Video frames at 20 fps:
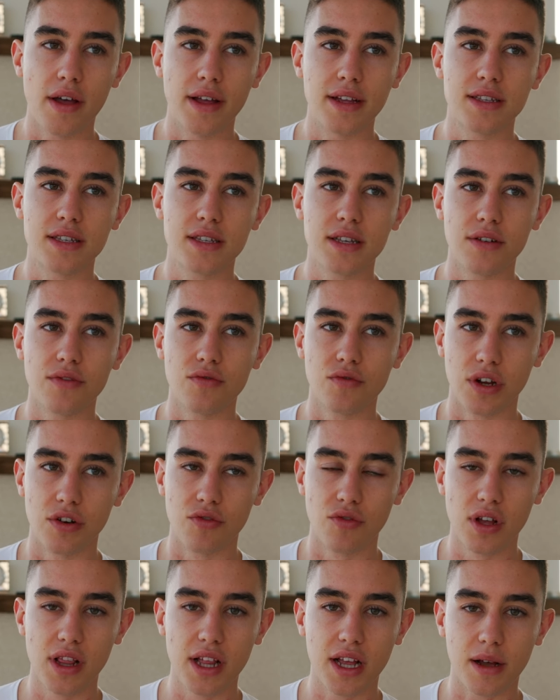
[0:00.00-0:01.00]
it
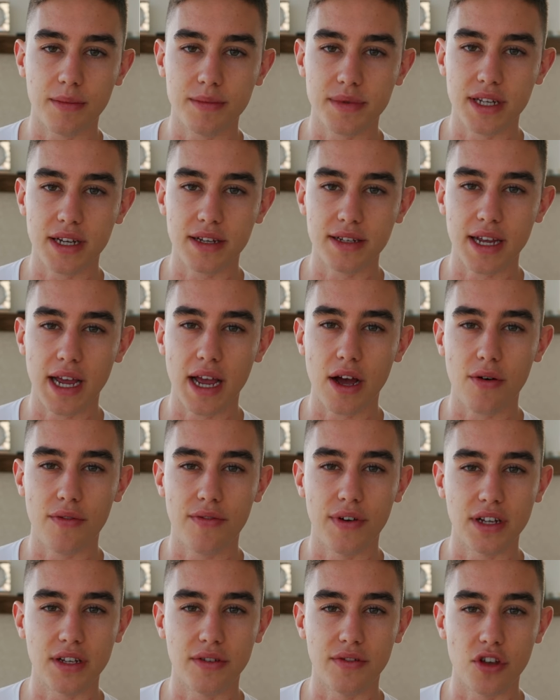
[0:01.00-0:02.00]
really comes down to how
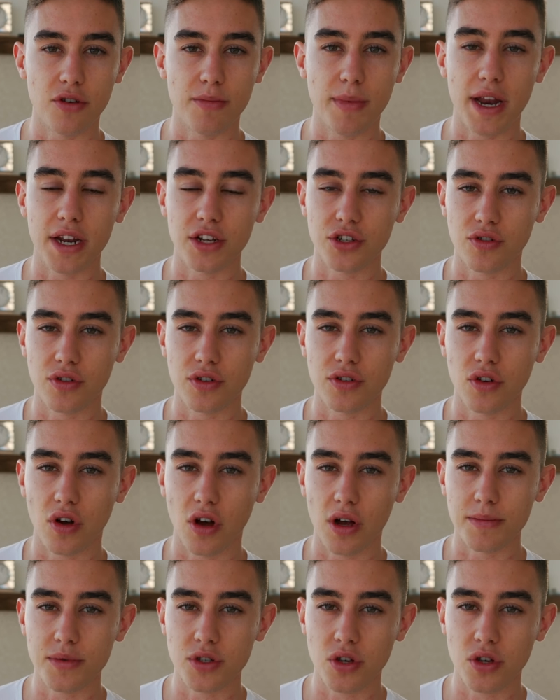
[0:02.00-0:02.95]
effectively you manage your own time.